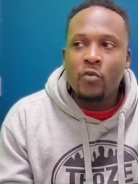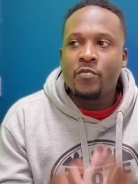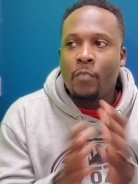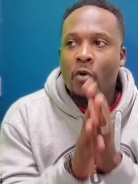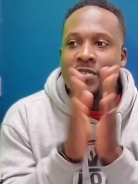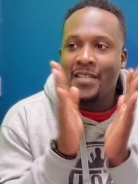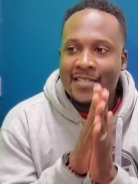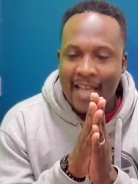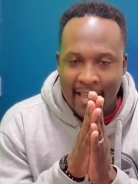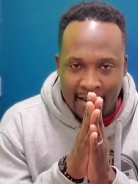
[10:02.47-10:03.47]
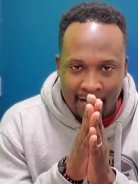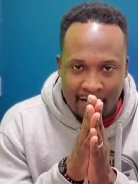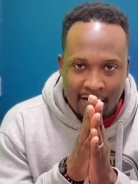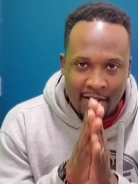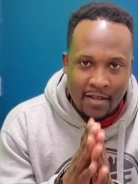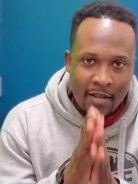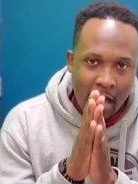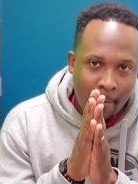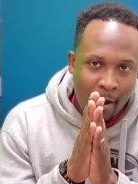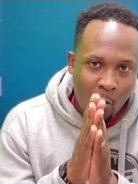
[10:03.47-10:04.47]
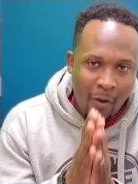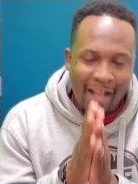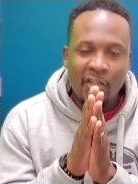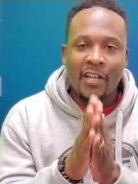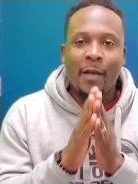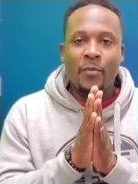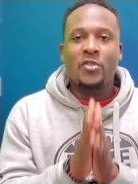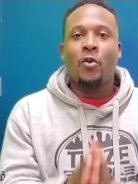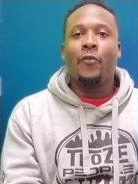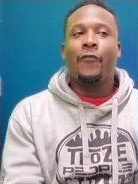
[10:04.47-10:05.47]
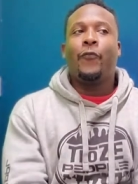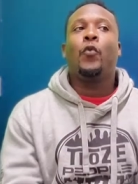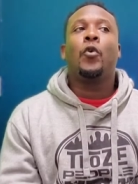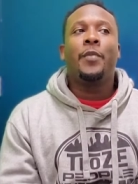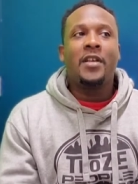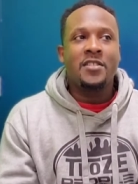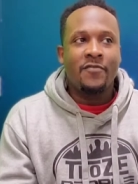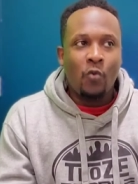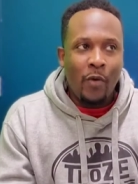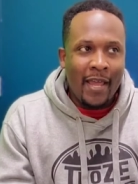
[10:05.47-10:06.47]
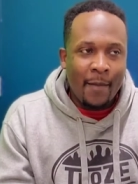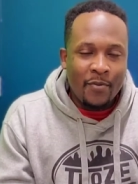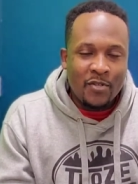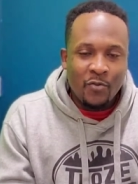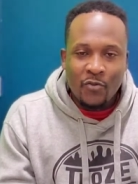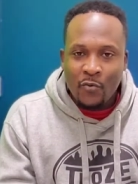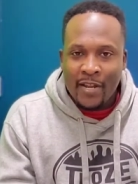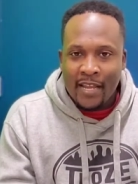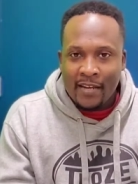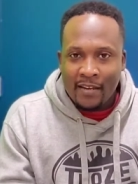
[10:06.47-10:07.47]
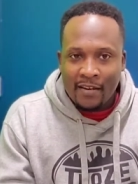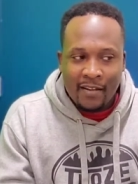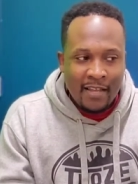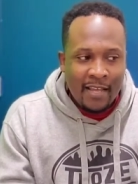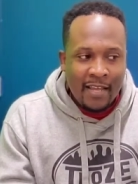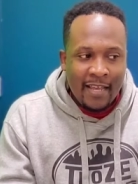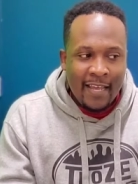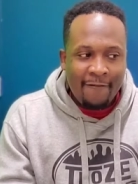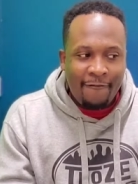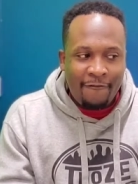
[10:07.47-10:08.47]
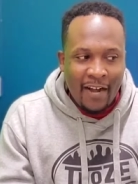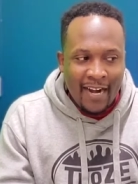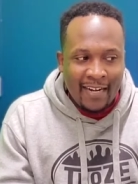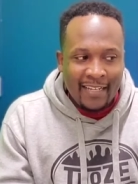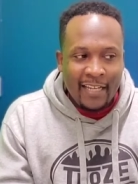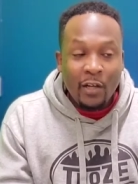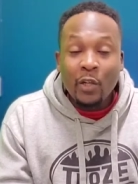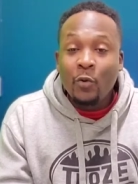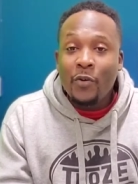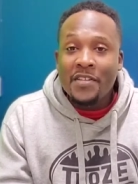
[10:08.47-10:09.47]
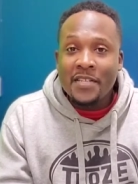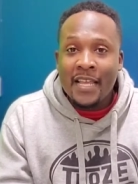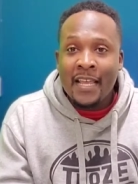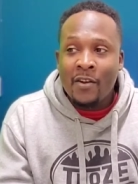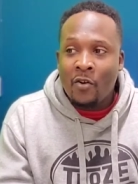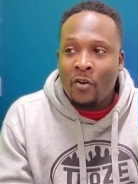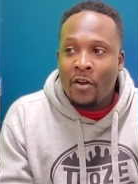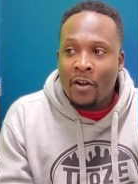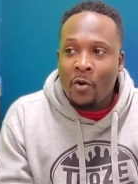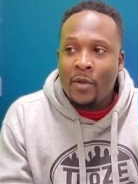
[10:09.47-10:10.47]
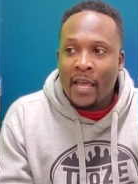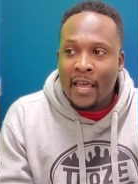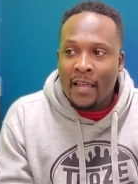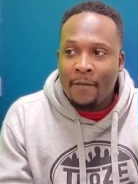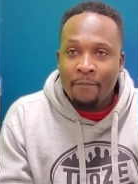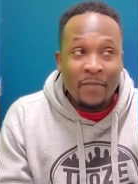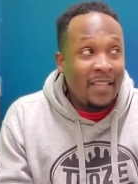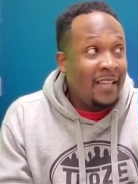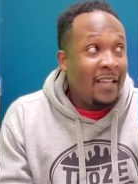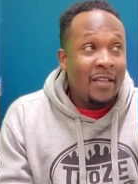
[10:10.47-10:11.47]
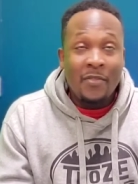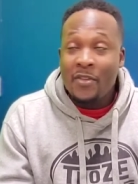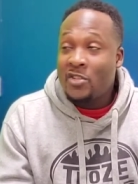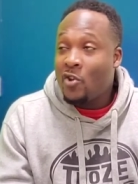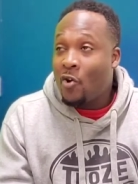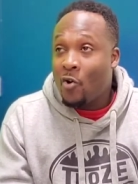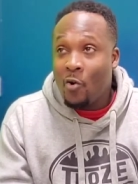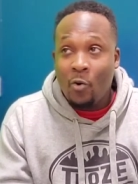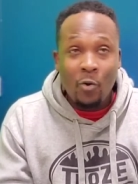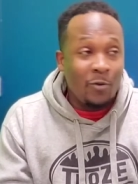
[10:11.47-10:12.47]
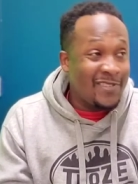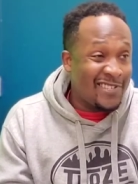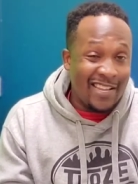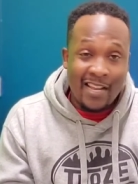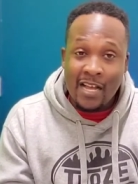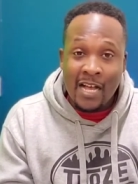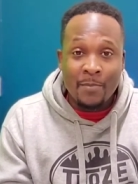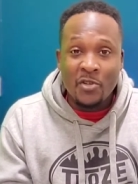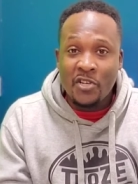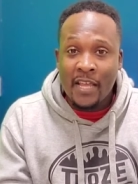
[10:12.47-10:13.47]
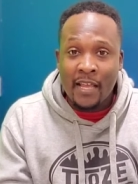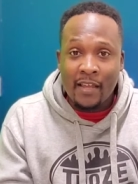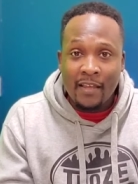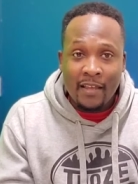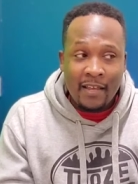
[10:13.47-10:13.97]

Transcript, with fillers: I was most excited about watching episode 4 because of the way episode 3 ended. It finally clued us in on, okay, this whole sitcom shtick,